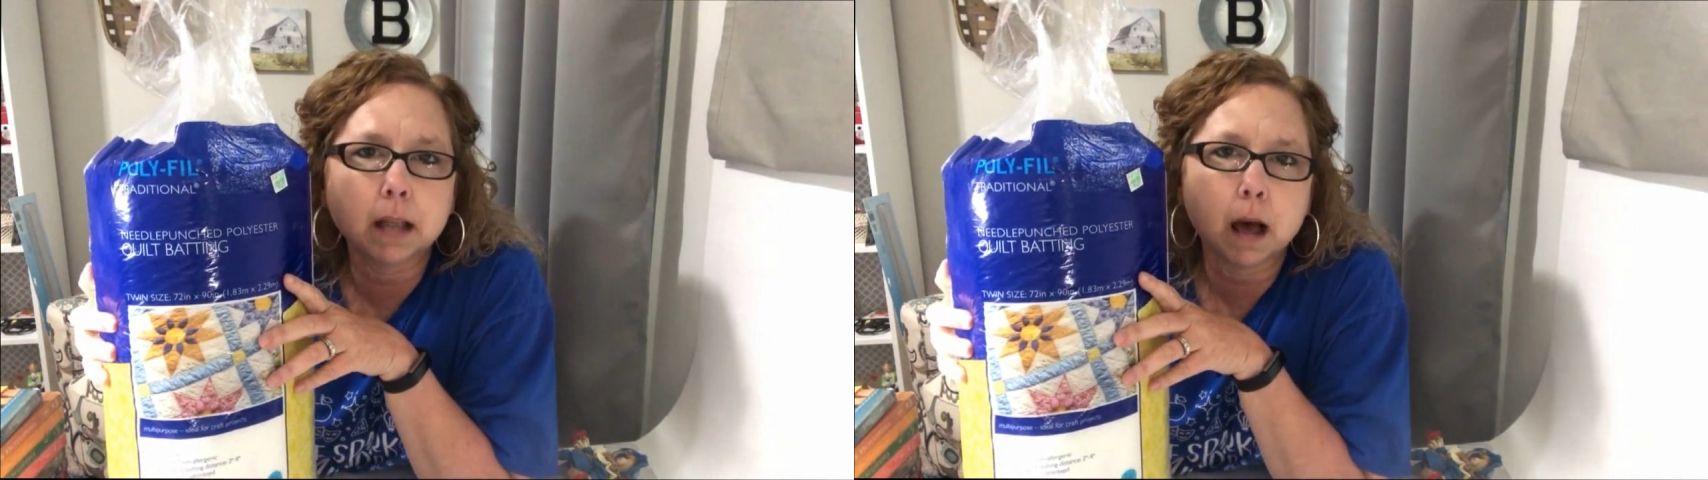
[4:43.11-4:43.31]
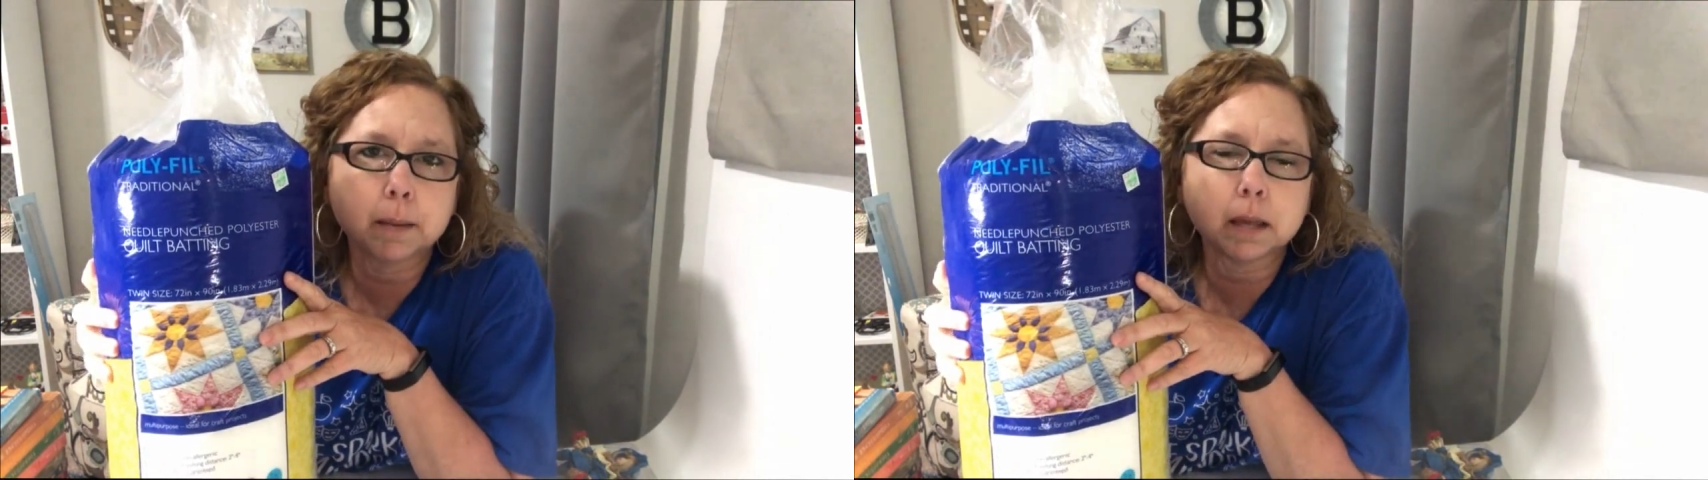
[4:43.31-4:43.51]

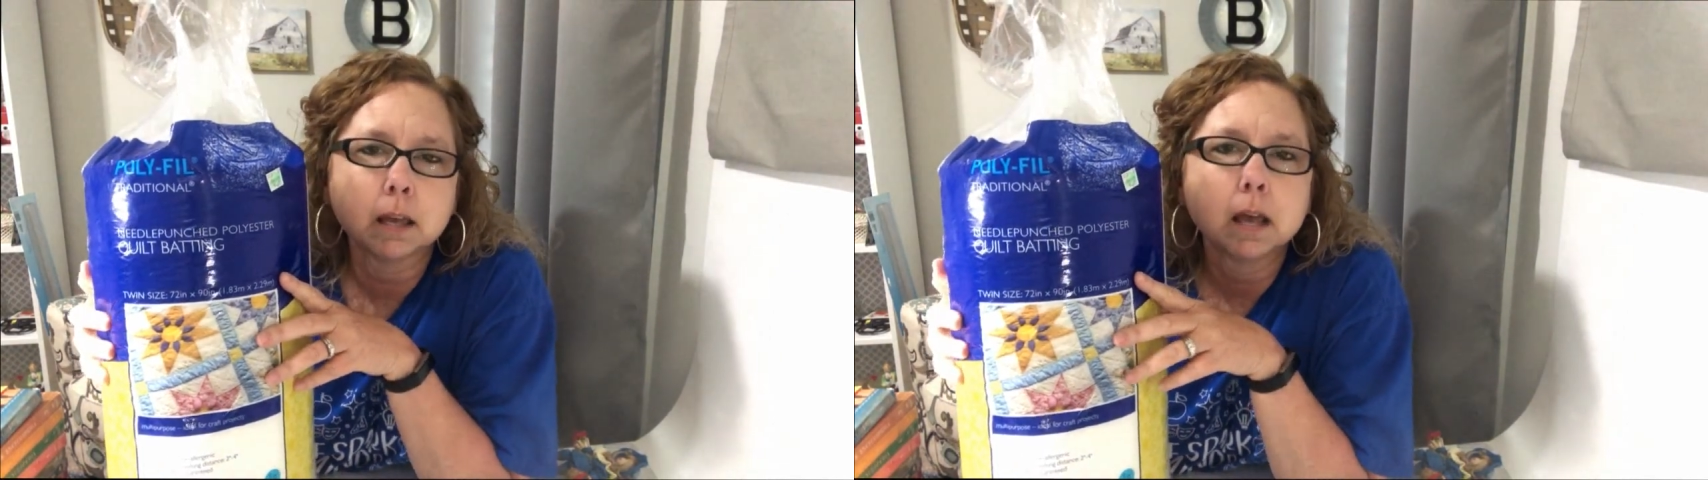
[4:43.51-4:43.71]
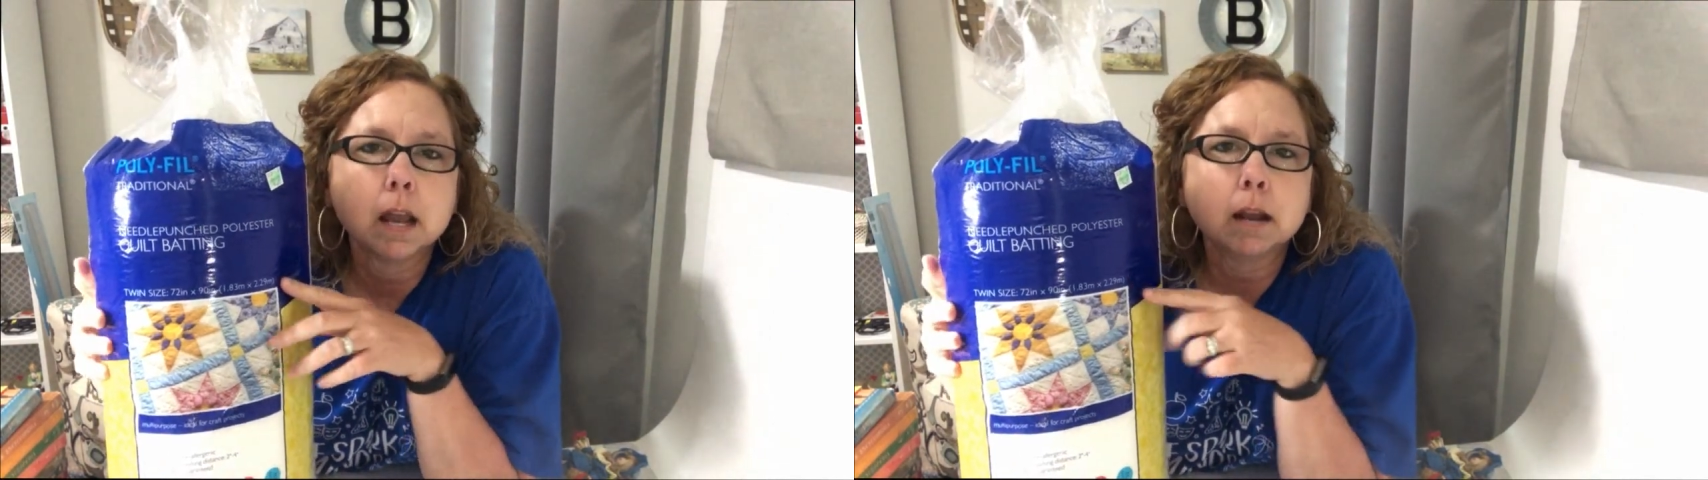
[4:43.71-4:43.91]
Lobby.
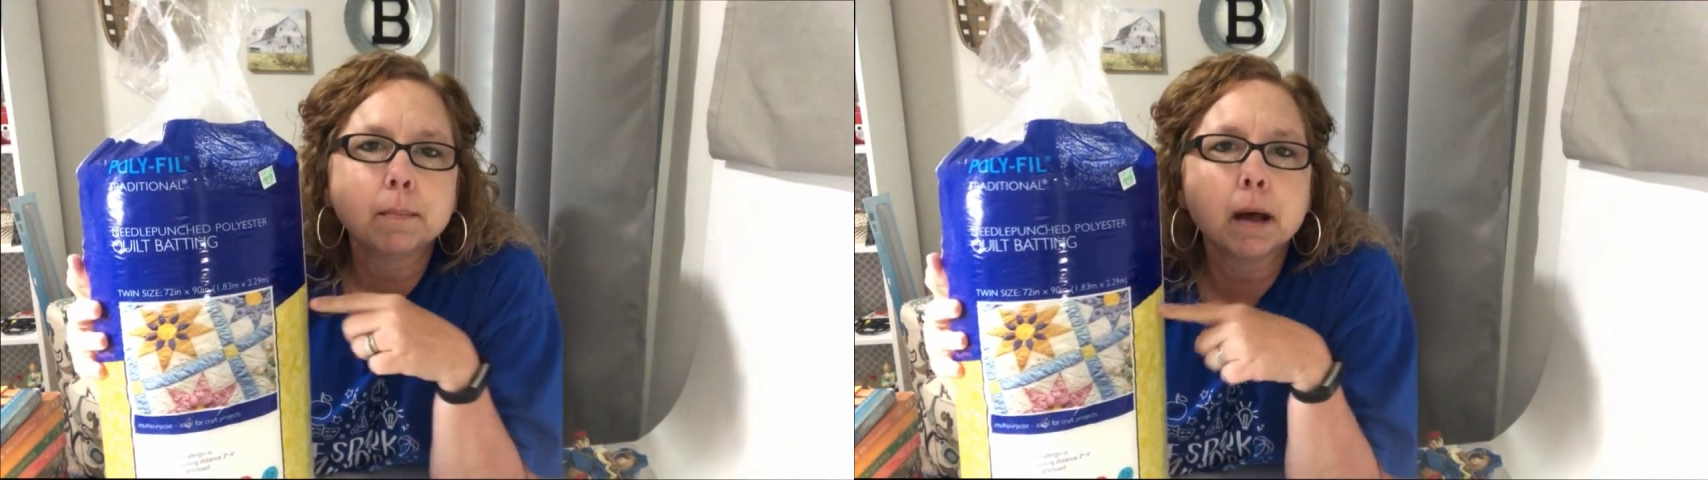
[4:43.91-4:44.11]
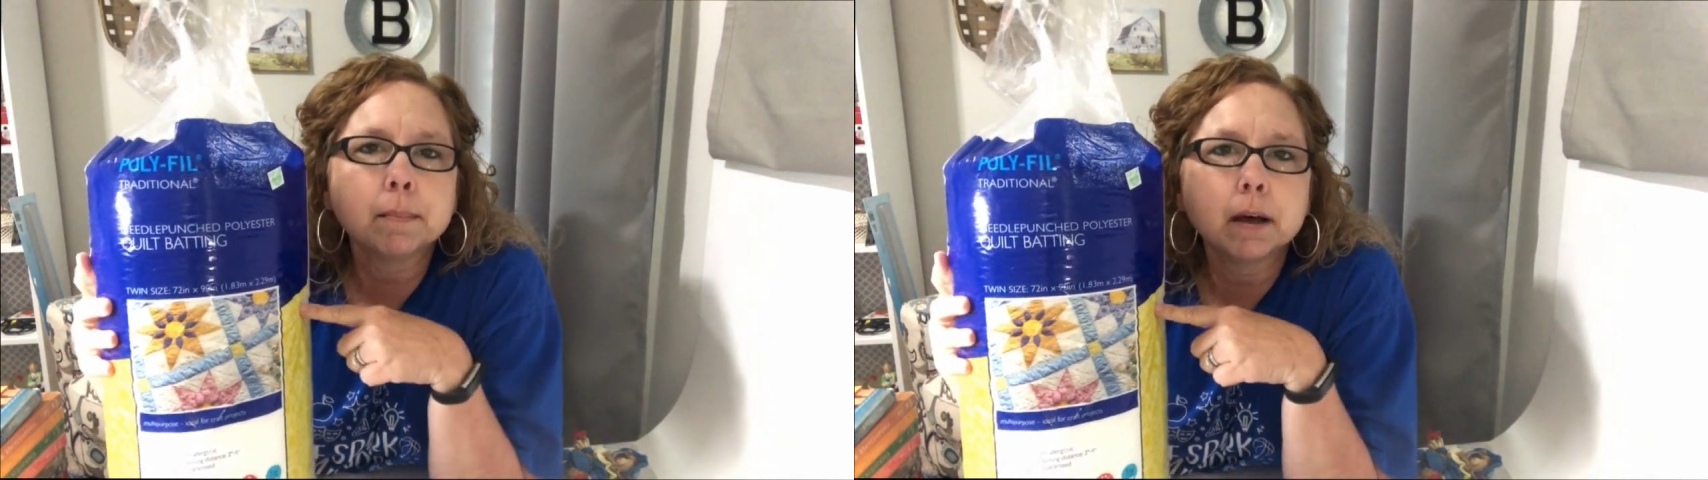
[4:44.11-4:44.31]
Now
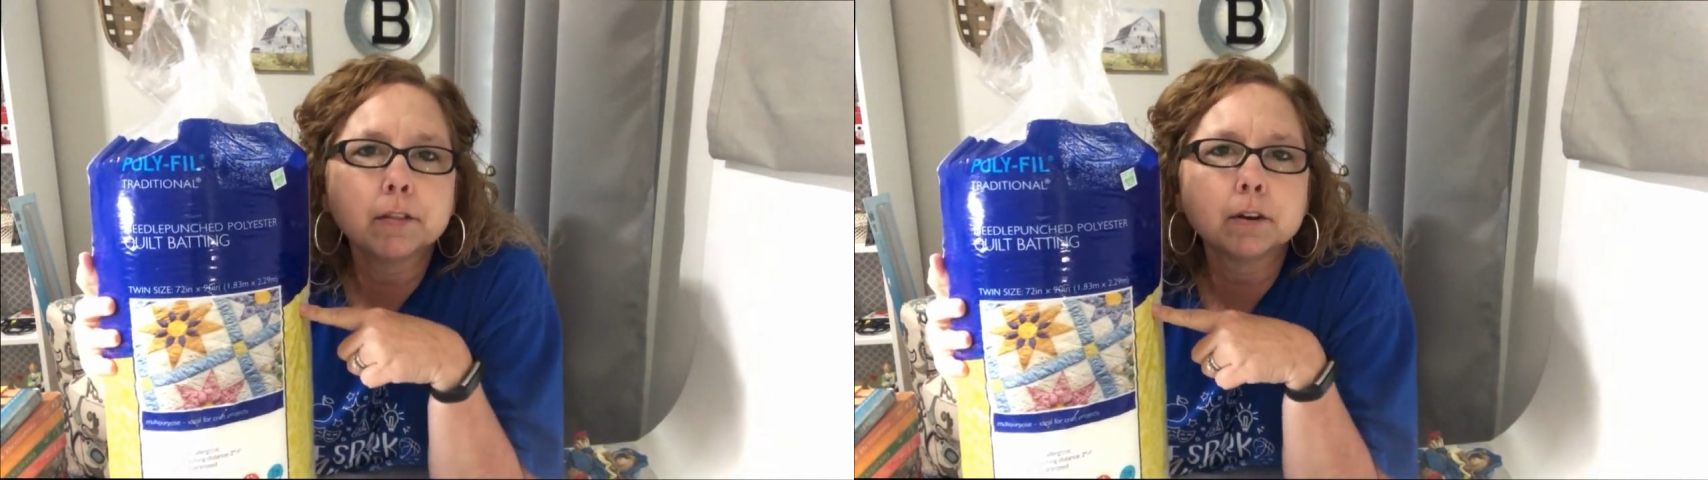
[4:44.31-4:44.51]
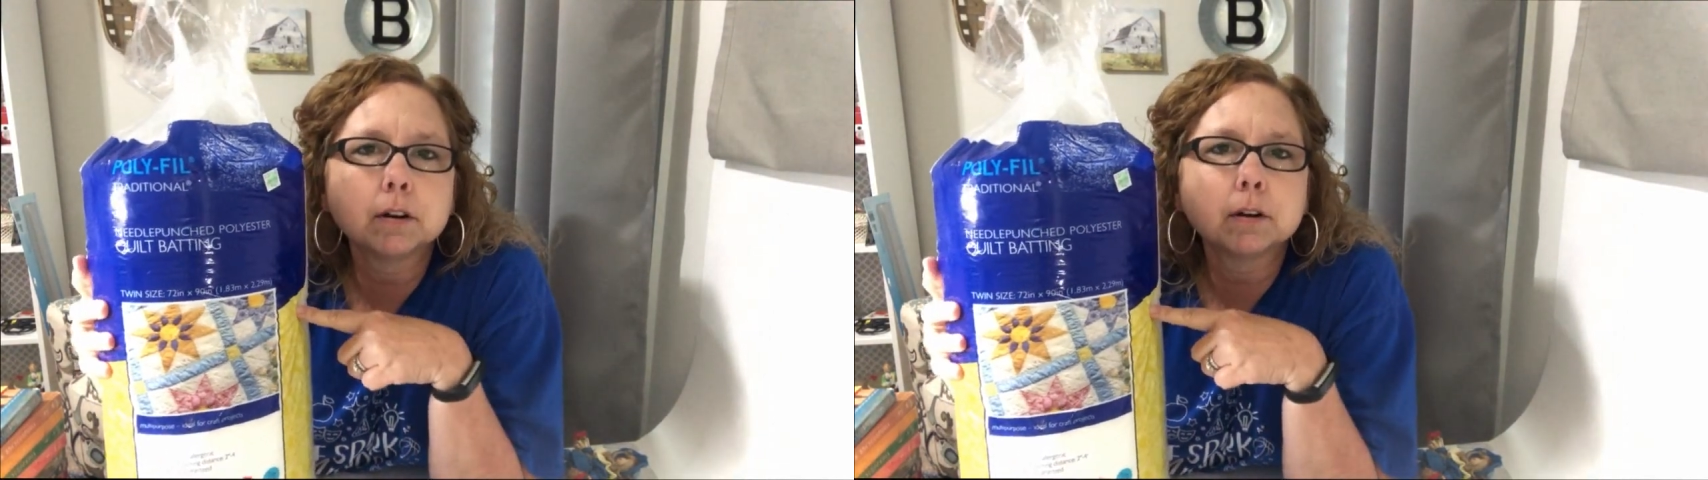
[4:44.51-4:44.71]
my
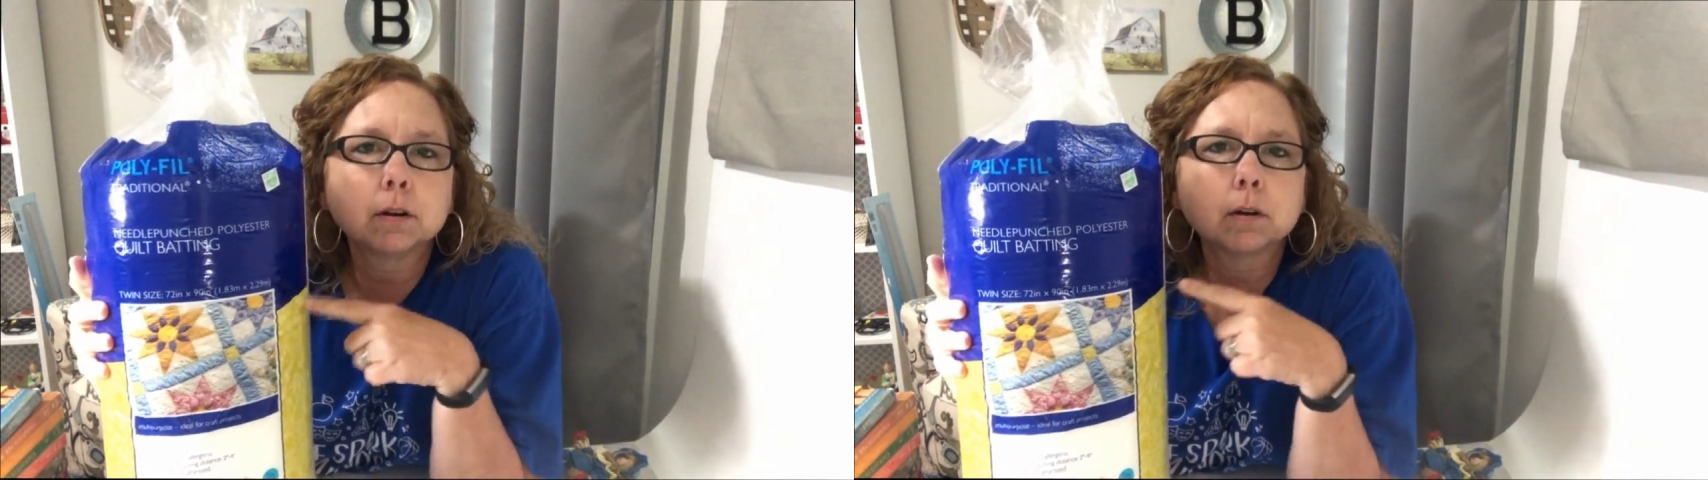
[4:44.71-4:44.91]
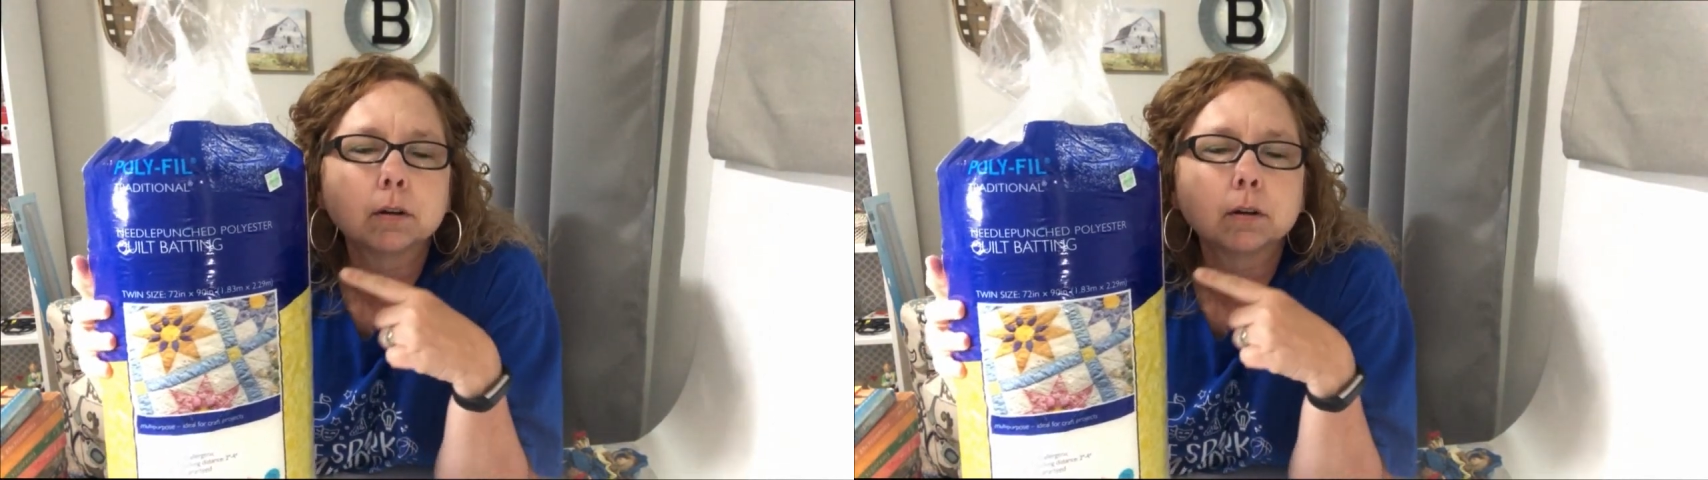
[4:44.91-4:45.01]
mother